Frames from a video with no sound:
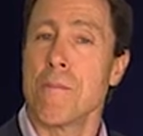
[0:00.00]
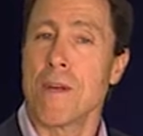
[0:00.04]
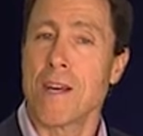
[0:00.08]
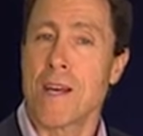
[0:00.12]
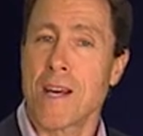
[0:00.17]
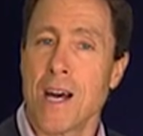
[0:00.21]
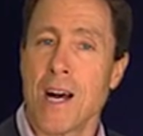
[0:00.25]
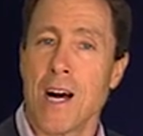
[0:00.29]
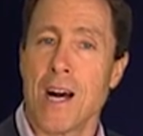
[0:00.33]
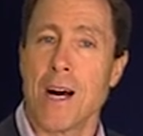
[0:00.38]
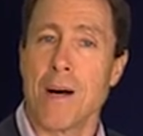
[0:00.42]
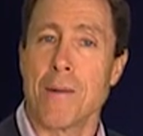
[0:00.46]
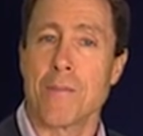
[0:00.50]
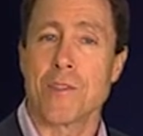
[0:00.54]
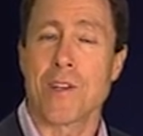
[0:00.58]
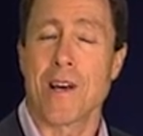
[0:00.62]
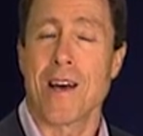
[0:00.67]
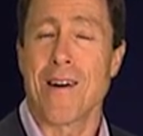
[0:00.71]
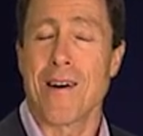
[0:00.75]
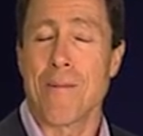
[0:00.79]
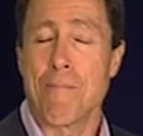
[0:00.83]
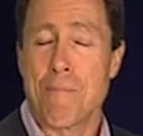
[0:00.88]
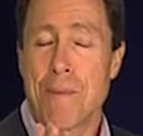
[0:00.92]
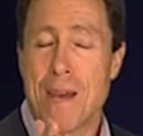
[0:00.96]
becomes,
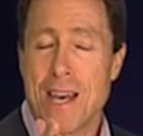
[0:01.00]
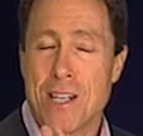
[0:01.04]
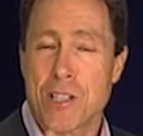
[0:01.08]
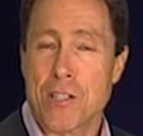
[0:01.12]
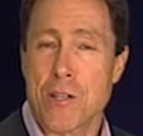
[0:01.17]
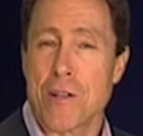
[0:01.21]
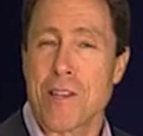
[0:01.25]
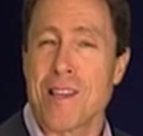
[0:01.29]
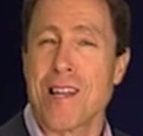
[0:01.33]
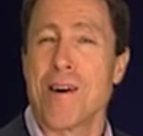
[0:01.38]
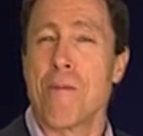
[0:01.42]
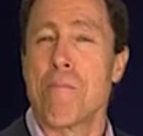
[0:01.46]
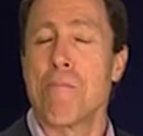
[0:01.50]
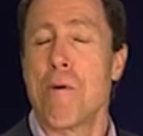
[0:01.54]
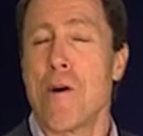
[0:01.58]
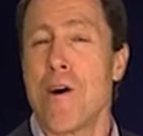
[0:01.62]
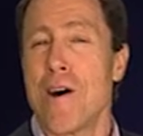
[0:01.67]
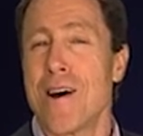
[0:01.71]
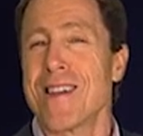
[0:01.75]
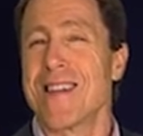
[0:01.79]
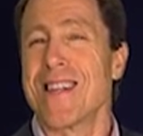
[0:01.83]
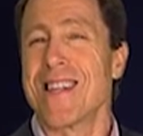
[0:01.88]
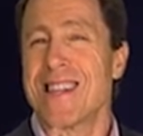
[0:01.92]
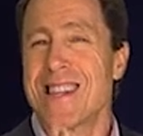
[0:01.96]
based
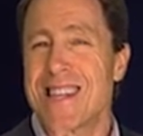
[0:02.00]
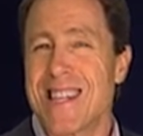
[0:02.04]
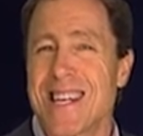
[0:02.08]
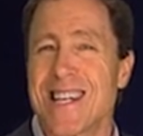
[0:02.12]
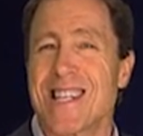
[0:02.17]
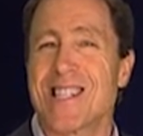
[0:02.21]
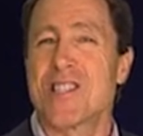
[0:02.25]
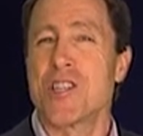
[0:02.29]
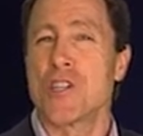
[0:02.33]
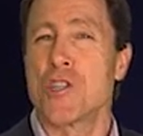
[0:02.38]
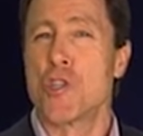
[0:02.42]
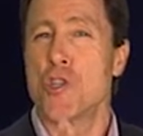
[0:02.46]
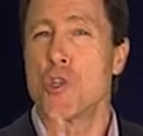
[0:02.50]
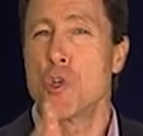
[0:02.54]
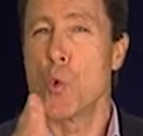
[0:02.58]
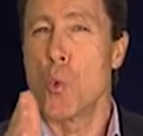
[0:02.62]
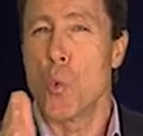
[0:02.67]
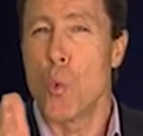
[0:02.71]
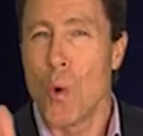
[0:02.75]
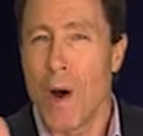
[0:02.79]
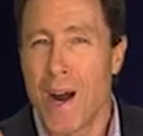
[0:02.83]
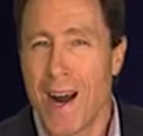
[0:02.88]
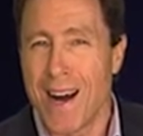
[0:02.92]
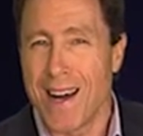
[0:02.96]
upon the things that you
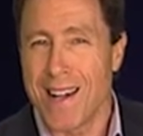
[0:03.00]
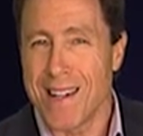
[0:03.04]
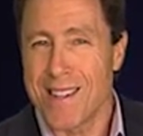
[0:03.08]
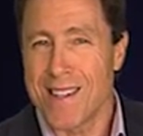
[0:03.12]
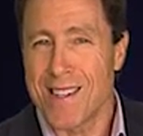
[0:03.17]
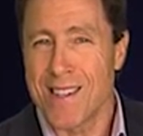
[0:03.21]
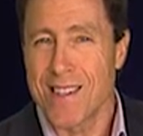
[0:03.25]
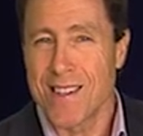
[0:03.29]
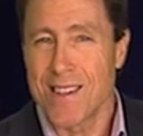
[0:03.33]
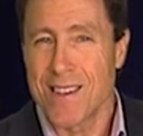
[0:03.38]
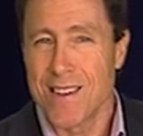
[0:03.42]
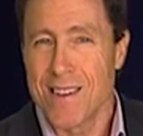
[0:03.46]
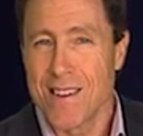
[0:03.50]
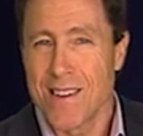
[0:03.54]
want,